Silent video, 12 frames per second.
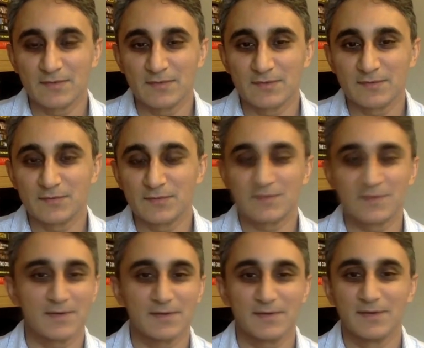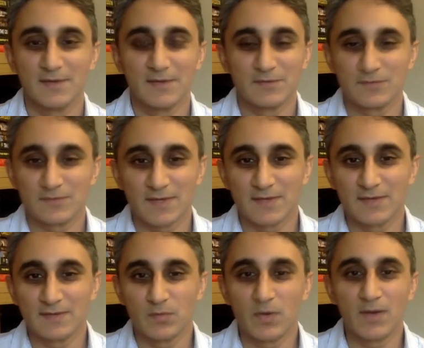So as soon as
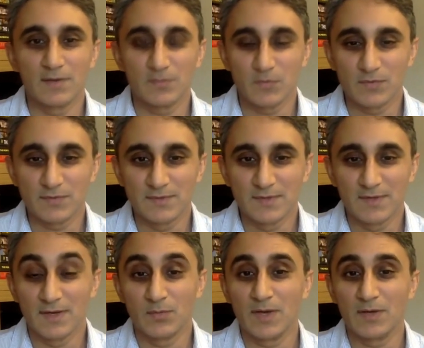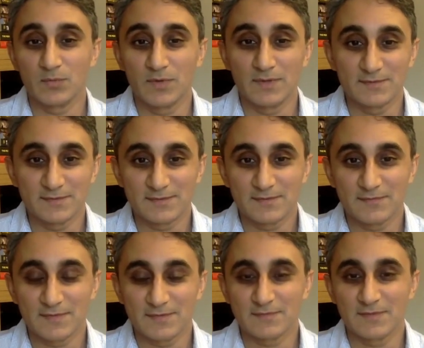I heard Wild
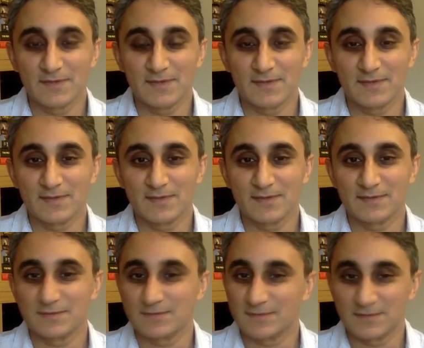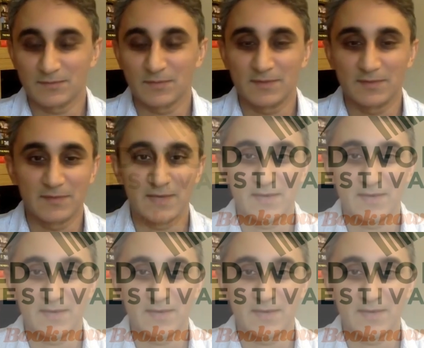Words Festival, I just